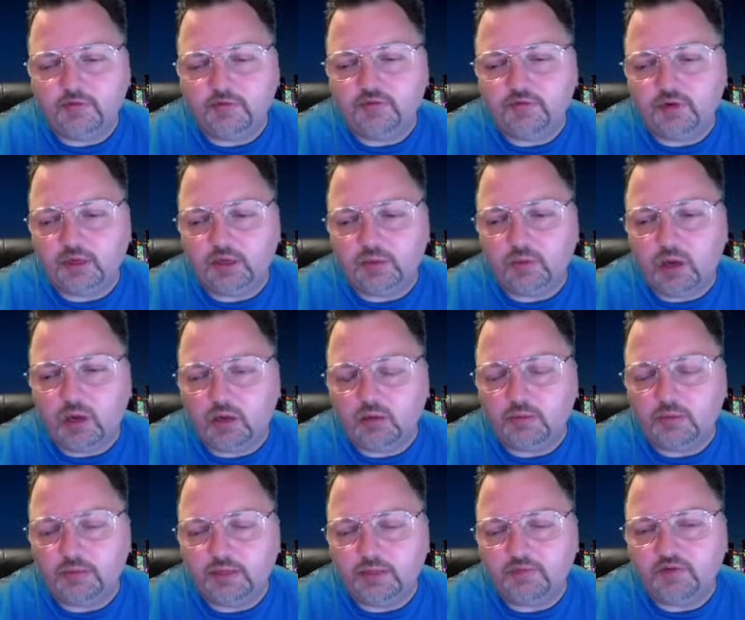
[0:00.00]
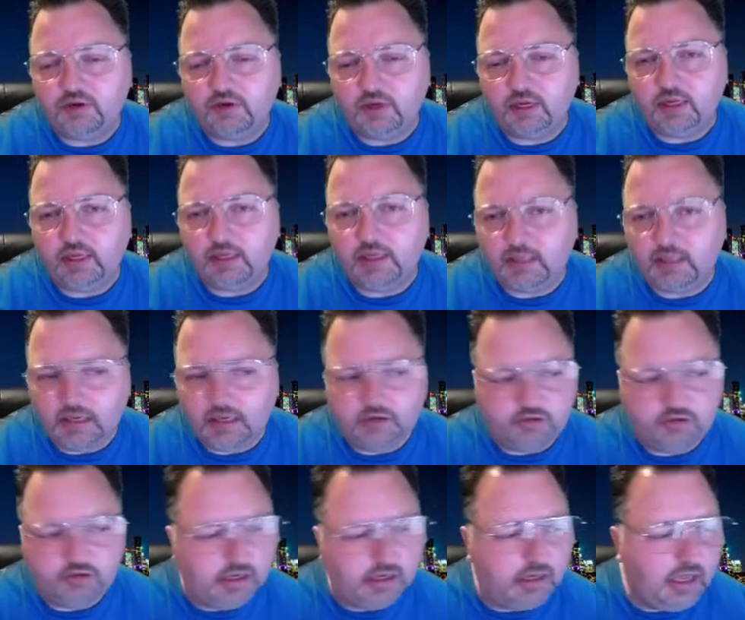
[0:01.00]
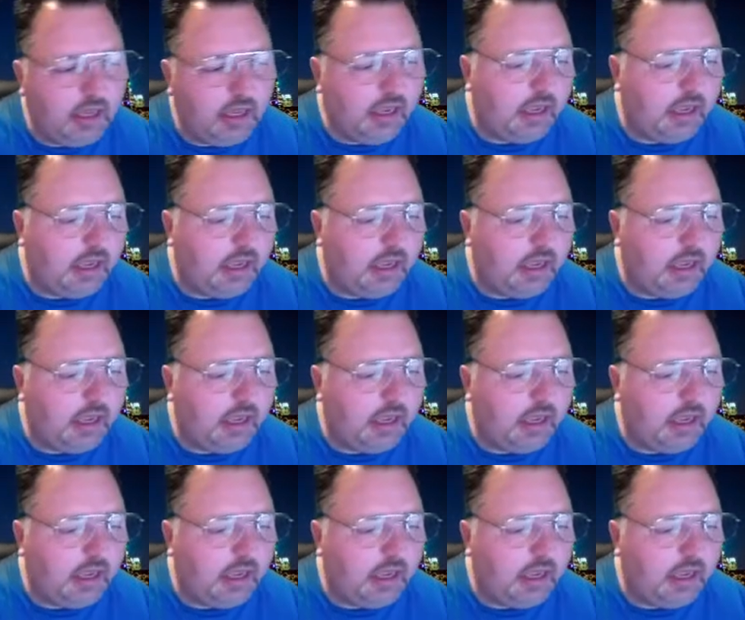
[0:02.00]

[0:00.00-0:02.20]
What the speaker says: He's very welcoming, very engaging,